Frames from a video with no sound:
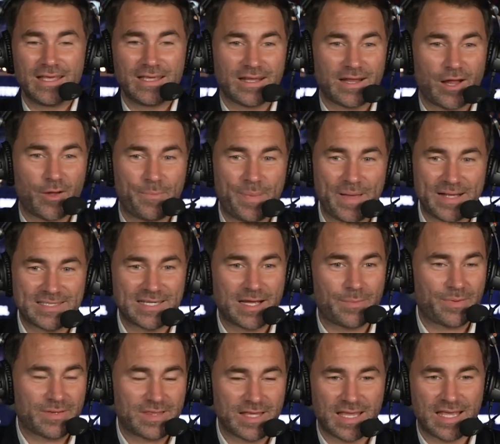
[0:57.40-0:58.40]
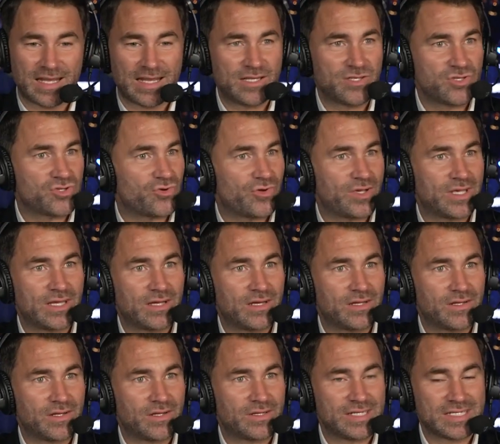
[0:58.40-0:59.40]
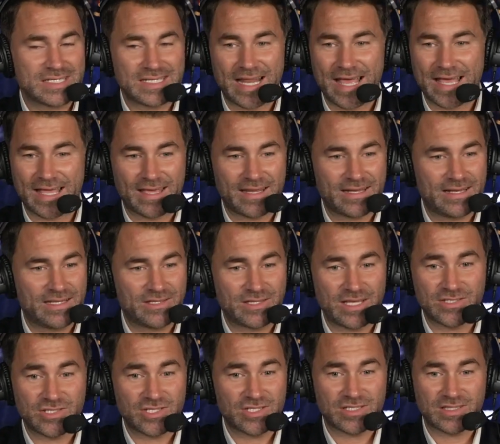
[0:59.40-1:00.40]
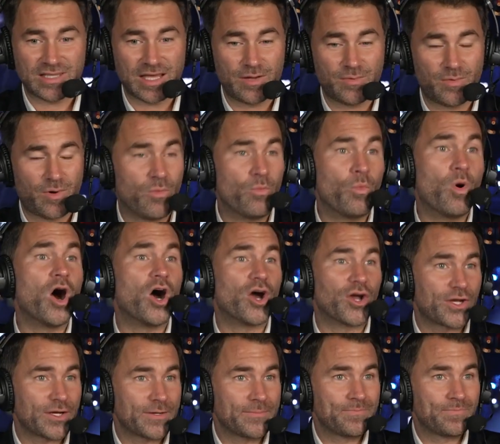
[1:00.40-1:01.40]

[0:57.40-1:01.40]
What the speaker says: you know, picked up, I think, an injury on his leg. And they won't work.